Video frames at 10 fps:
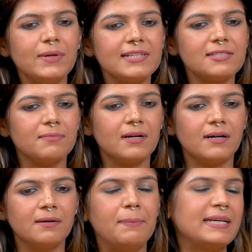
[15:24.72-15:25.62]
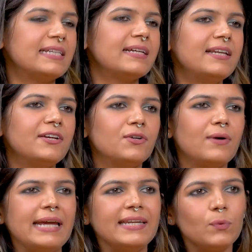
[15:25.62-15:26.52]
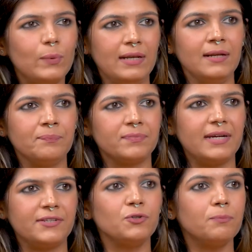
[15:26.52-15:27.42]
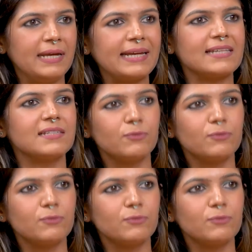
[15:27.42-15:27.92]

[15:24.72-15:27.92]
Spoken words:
will is basically, any will that you make as a